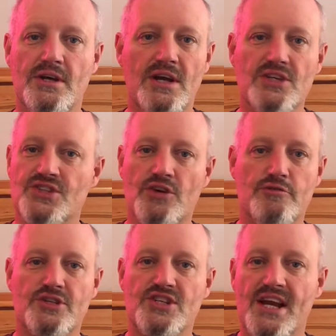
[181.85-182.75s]
is not
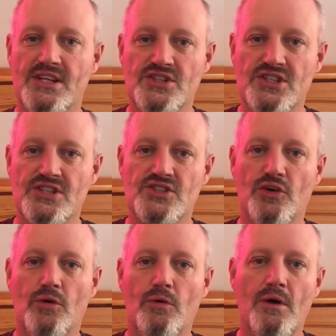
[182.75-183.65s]
Christianity at
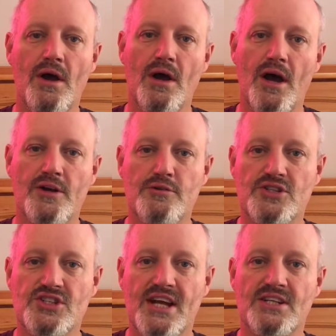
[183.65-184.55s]
all. A
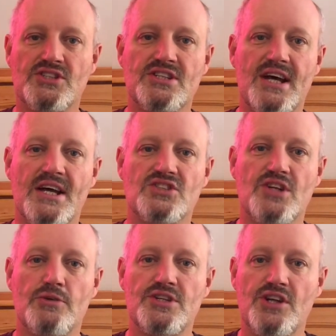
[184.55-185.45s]
Christianity that has
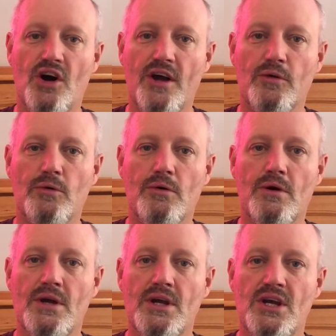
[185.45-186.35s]
no denial
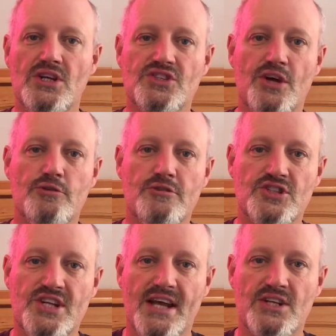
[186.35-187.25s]
is no
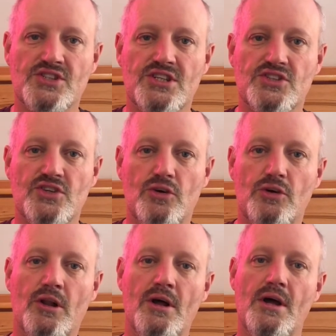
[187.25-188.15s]
Christianity at
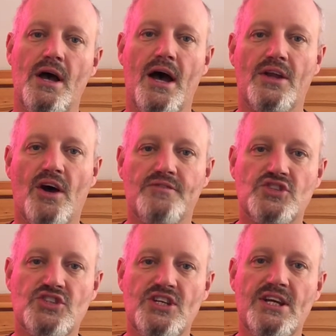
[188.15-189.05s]
all. And I've
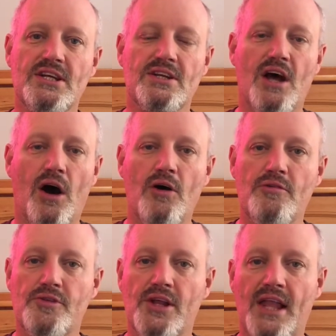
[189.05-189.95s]
seen
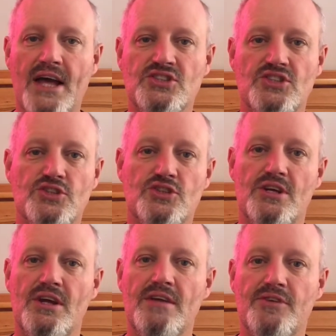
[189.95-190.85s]
over the last
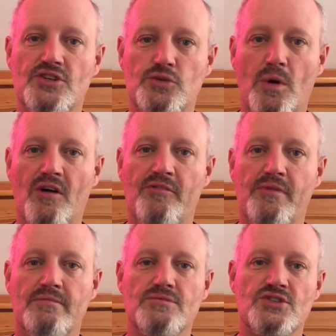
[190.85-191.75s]
even 12
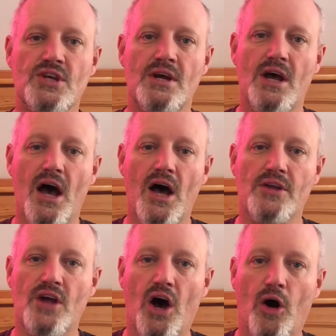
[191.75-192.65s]
months
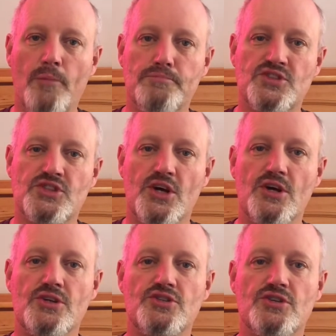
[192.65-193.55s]
an
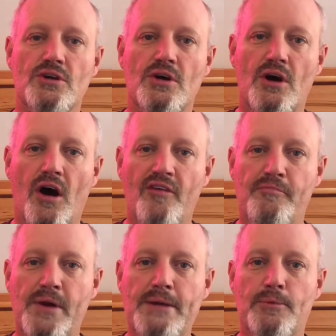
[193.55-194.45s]
upsurge
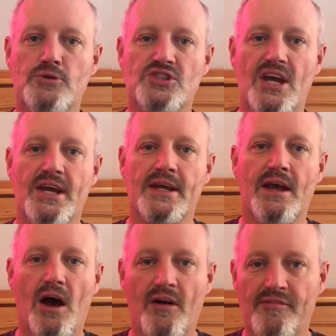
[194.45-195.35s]
of people
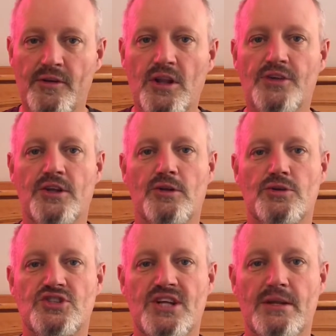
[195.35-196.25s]
saying, I feel like the
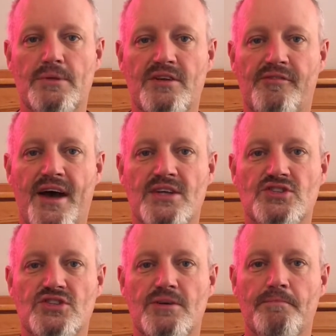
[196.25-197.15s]
Lord's telling me to
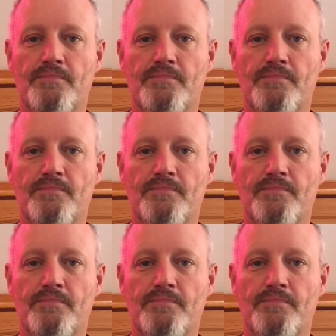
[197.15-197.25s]
fast.